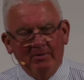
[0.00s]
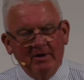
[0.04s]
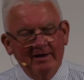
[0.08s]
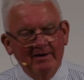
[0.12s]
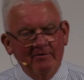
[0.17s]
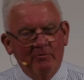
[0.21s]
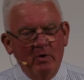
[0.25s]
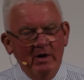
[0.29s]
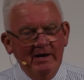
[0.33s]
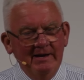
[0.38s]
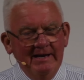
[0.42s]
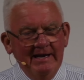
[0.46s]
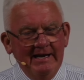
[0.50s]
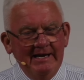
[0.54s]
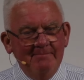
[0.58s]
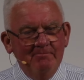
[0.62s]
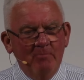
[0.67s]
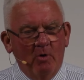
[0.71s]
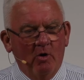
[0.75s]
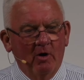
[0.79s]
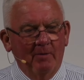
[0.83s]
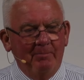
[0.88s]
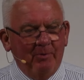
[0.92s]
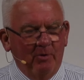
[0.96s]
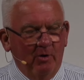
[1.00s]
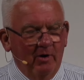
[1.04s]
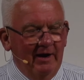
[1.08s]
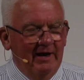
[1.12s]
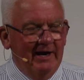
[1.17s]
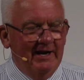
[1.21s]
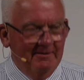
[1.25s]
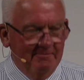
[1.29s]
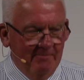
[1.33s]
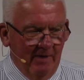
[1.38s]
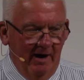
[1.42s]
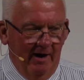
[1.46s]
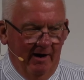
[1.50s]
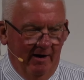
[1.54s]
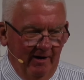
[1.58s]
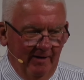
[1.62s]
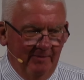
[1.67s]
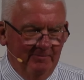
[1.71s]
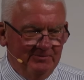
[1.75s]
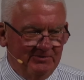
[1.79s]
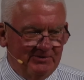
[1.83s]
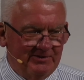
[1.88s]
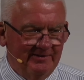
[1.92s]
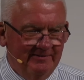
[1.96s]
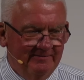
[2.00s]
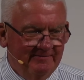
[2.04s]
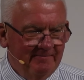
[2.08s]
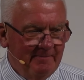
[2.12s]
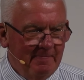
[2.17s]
I believe we need more praying moms.